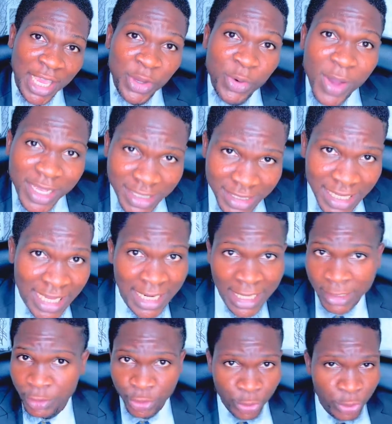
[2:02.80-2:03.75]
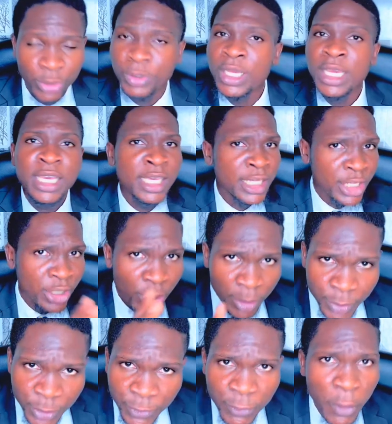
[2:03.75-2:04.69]
you go and sign, and it
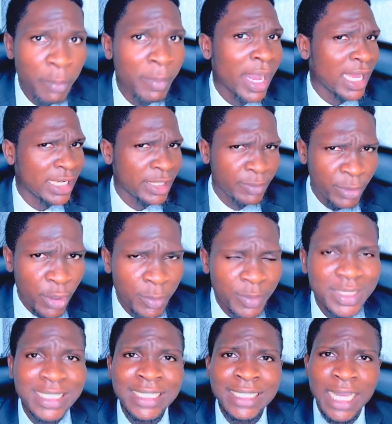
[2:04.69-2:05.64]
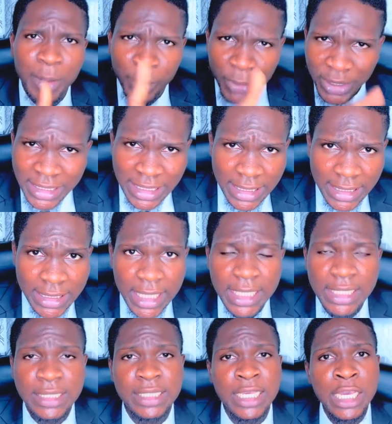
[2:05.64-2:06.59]
becomes formal, it becomes legal. But in this
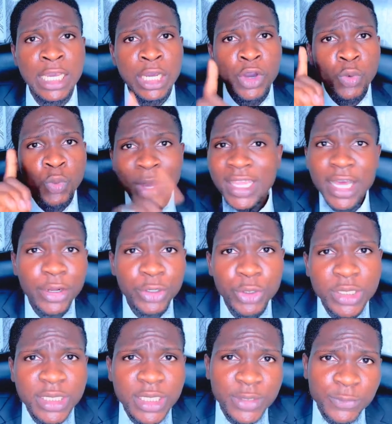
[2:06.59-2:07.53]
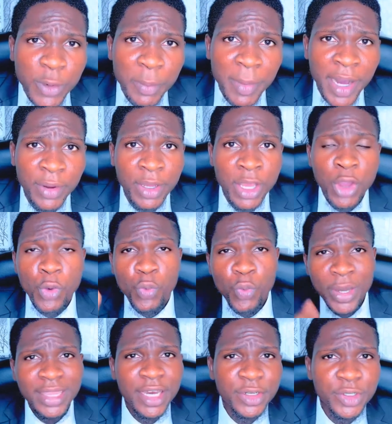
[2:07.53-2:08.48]
case, whether or not it's formal,
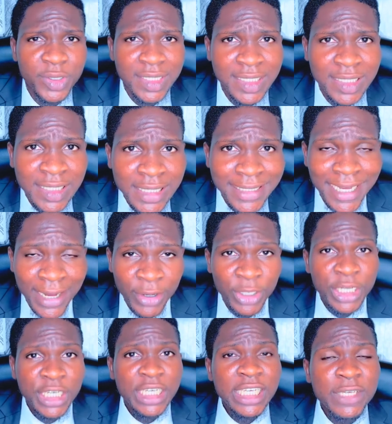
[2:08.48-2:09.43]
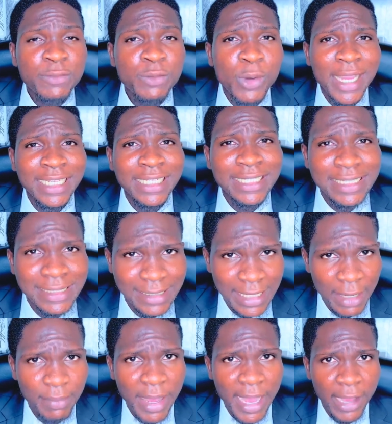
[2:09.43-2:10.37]
whether or not it's legal, if you are in the
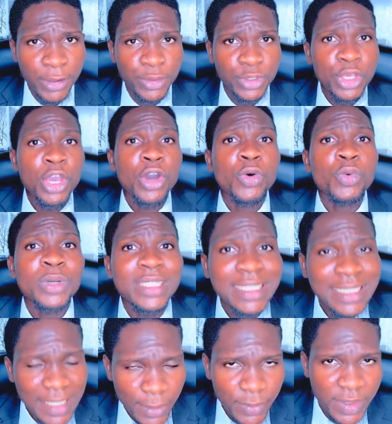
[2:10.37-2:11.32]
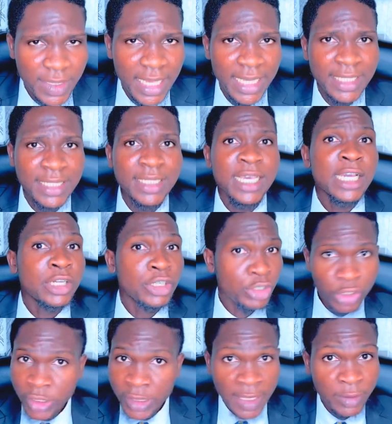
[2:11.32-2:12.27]
same house with same sex,
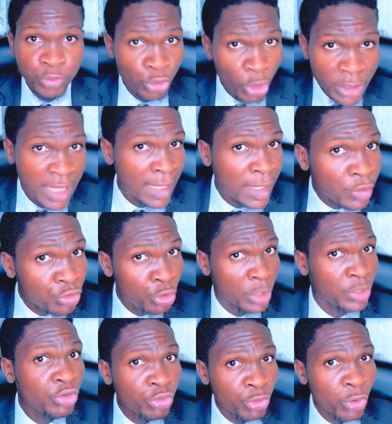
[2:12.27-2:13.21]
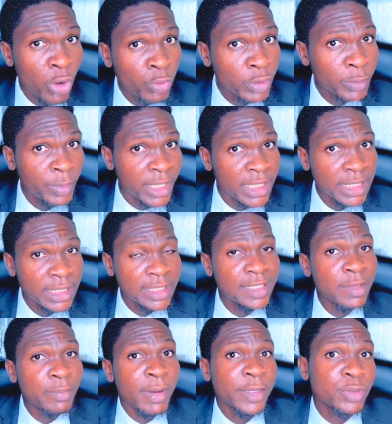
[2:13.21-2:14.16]
not that there's nothing wrong with being in the
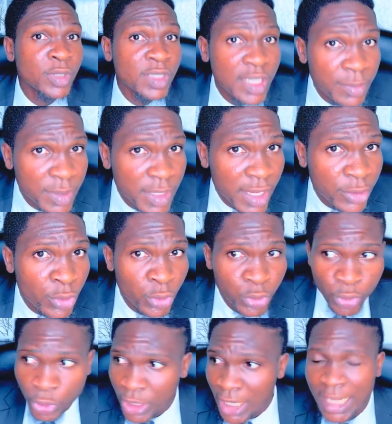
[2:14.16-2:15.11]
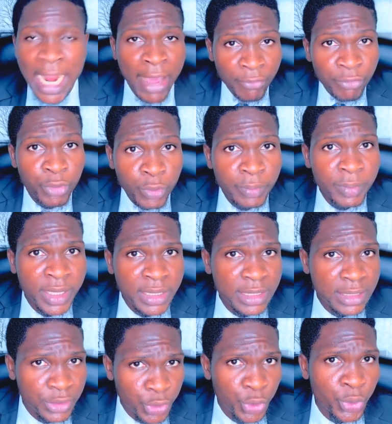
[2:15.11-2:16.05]
same house with same sex, so you can have
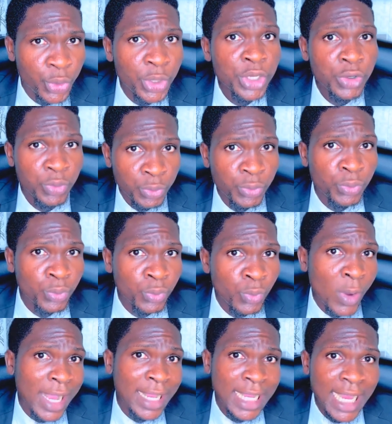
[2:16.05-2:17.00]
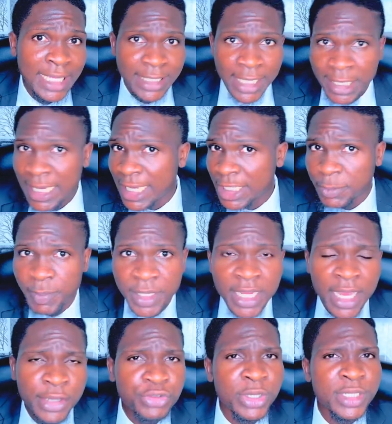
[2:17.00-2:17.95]
roommates, who are guys, and you guys pay the
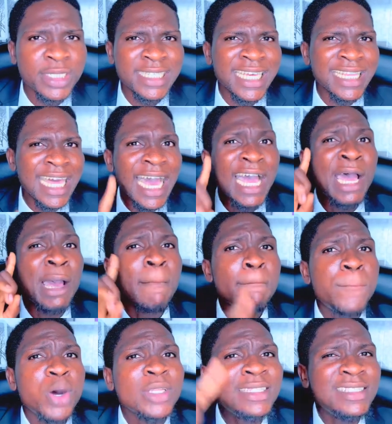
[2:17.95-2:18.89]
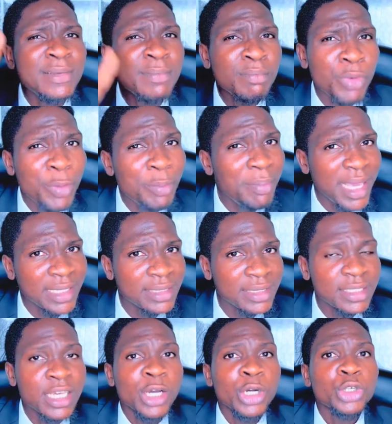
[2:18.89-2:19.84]
house rent together. But the
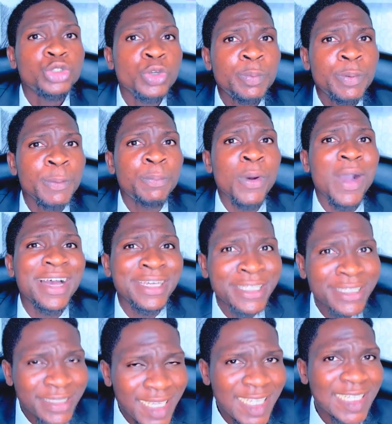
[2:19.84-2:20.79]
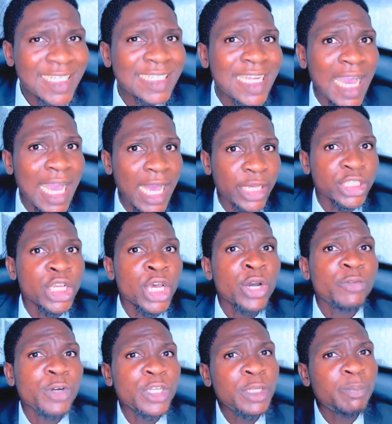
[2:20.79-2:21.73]
moment you people are staying in that house
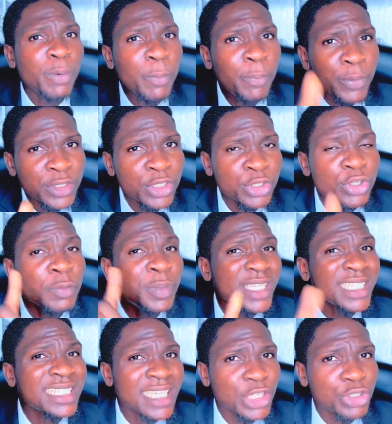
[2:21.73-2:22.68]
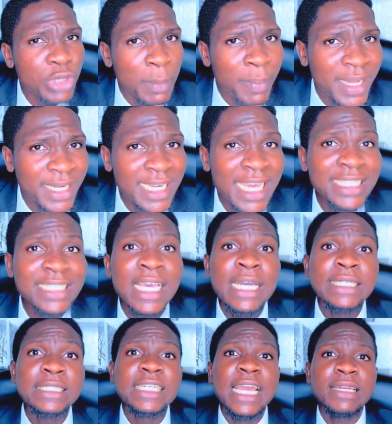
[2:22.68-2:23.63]
for the purposes of being sexual partners,
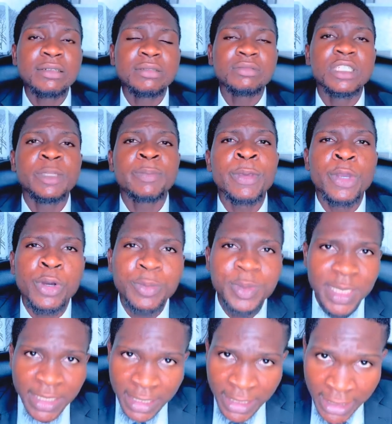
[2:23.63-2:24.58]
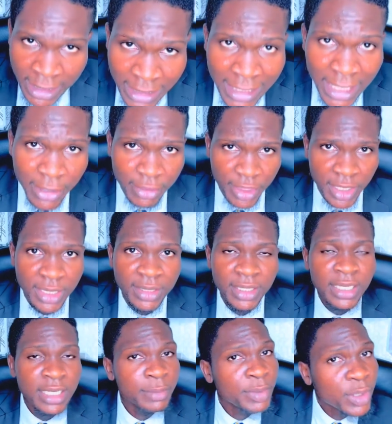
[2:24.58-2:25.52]
then it becomes an illegal thing,
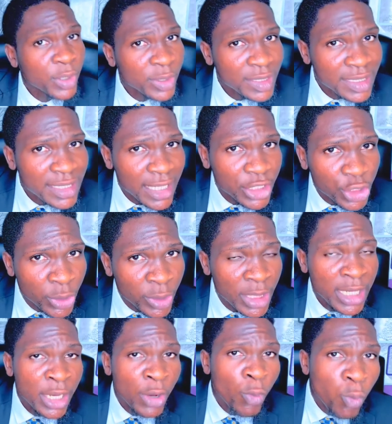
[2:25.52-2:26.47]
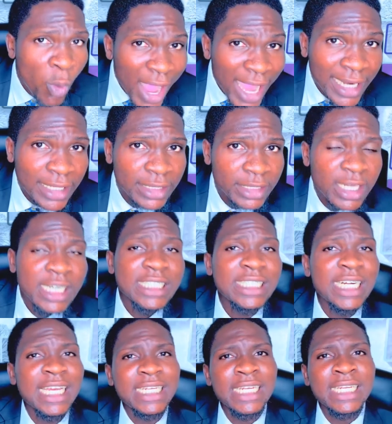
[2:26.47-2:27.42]
because section 1,
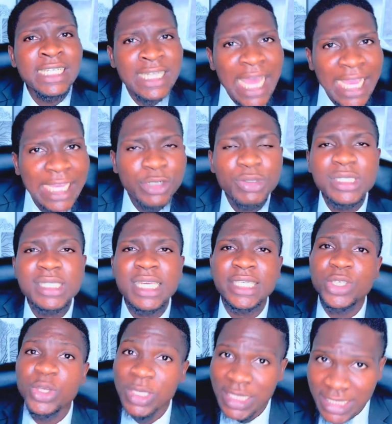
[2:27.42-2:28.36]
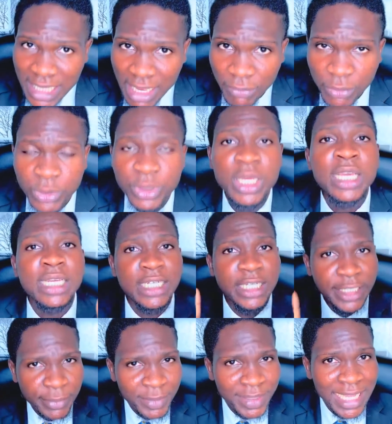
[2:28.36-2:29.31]
read in line with section 7,
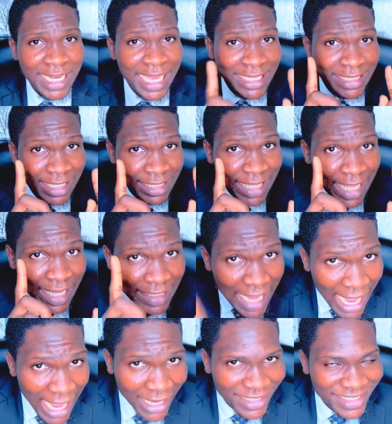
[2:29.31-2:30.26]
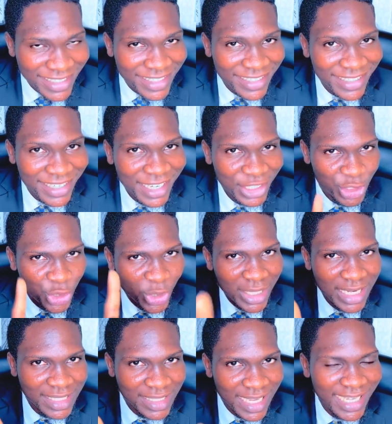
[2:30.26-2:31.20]
criminalizes that act. Do you
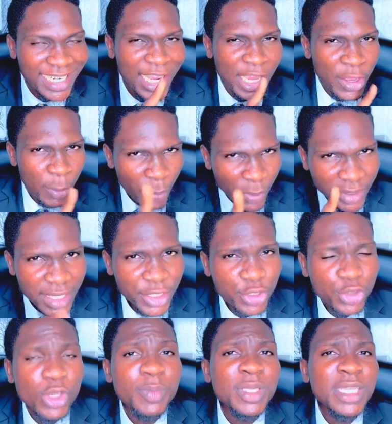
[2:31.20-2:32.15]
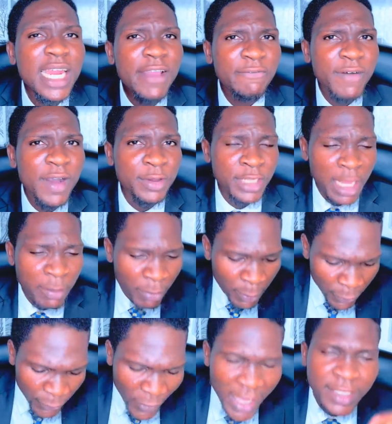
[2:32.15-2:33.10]
understand? But there is something I found out. But
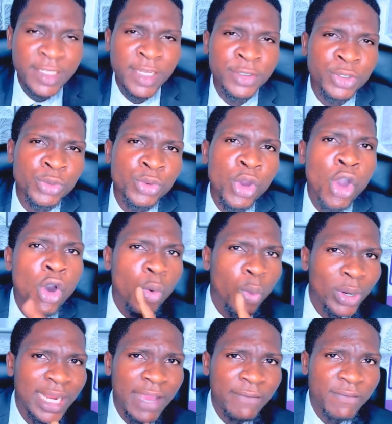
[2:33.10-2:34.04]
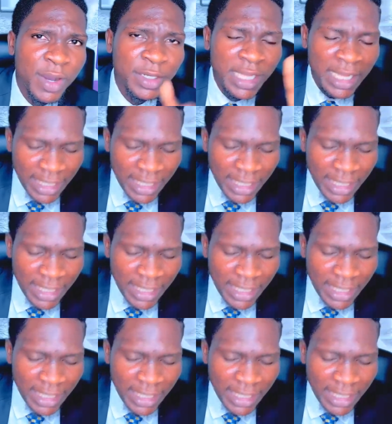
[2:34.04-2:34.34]
before I tell you what I found out,